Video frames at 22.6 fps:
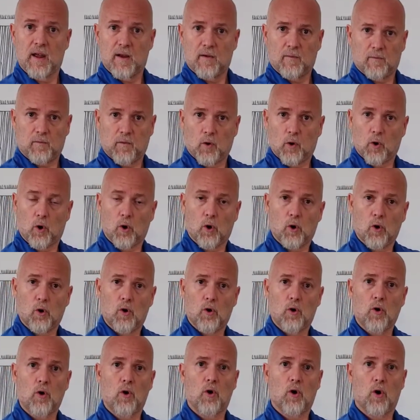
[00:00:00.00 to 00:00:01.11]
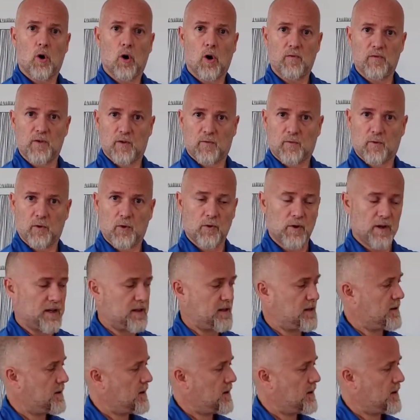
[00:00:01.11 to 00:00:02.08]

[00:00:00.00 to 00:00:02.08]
flow of your fluid.